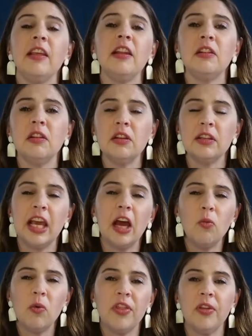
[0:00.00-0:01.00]
then
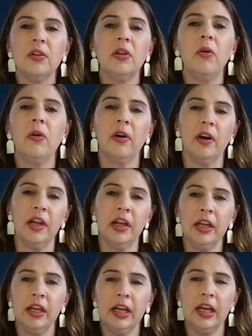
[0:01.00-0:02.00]
get with the Lord
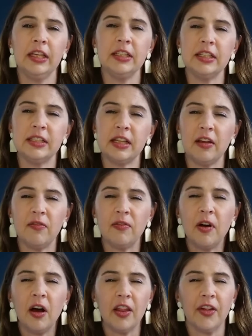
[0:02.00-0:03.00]
and just say,
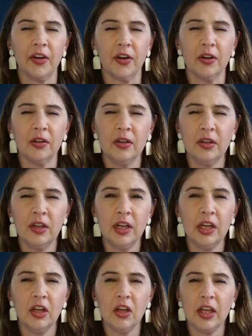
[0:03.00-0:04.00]
Father,
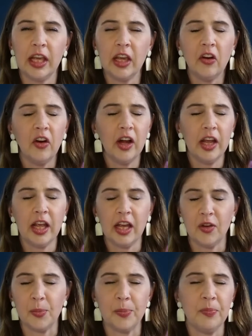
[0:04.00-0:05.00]
here I
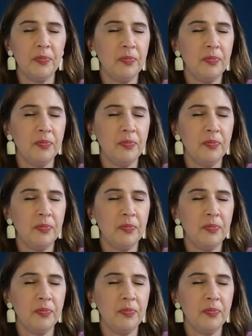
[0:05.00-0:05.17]
am.